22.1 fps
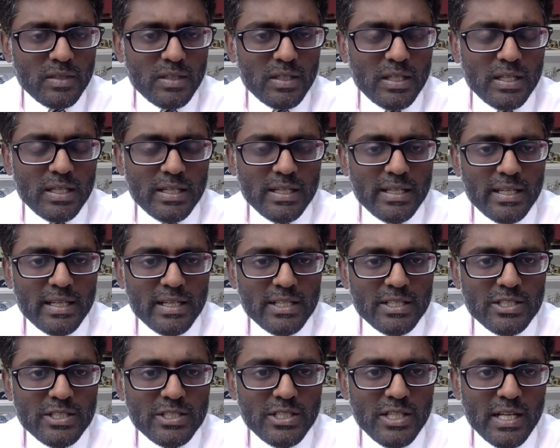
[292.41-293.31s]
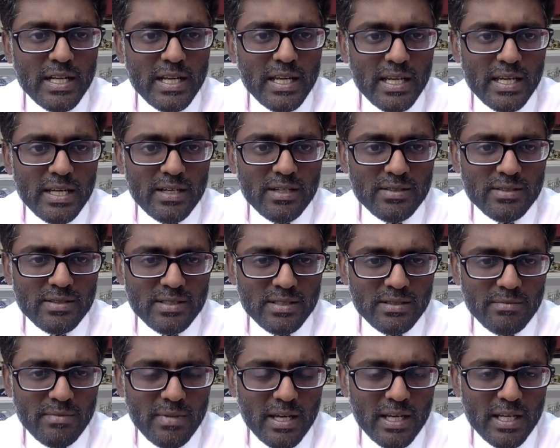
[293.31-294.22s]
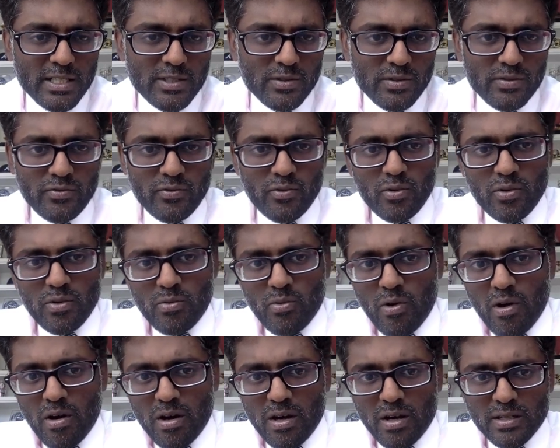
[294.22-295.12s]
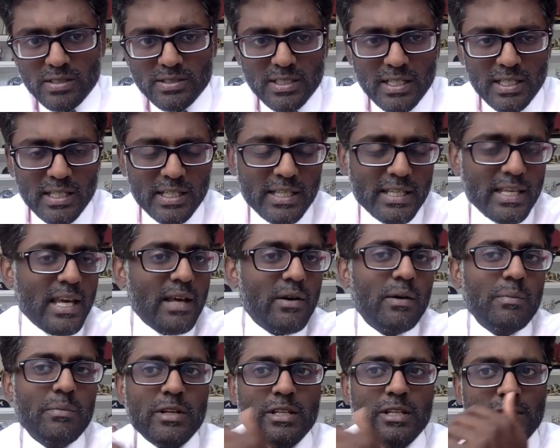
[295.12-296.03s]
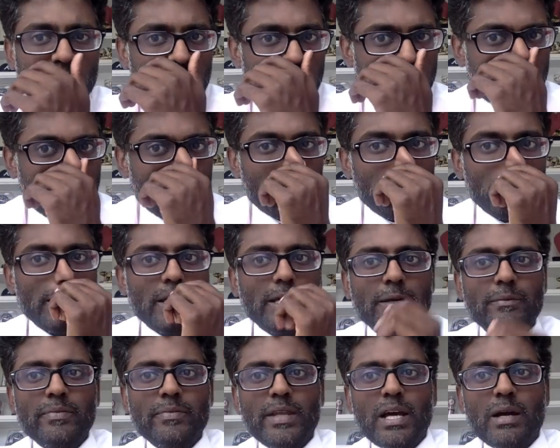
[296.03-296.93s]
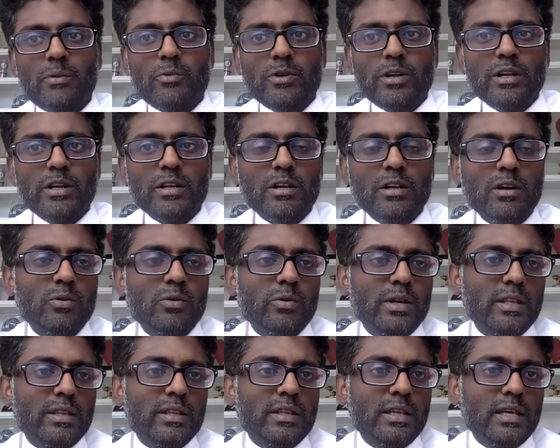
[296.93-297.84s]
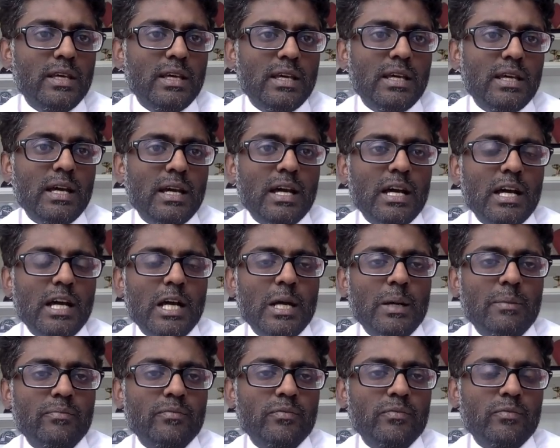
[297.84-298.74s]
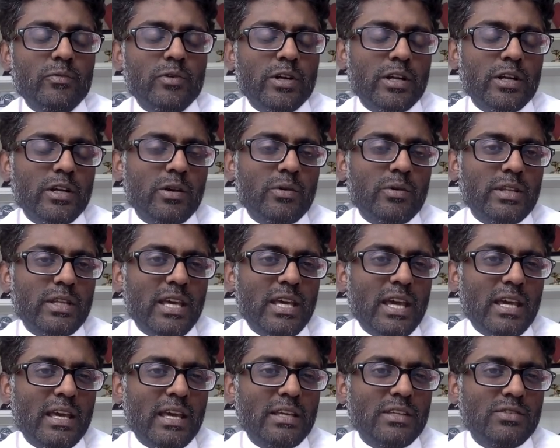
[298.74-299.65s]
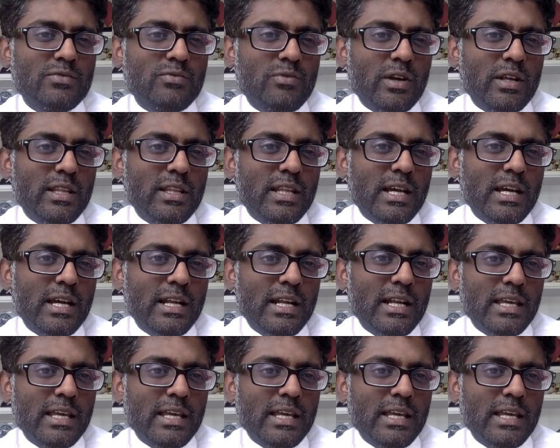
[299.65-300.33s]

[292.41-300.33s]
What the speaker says: Yeah, getting shut out and Mats with 4 walk. Got like, yeah, I'm gonna change the play. We're gonna go with the Yankees run line.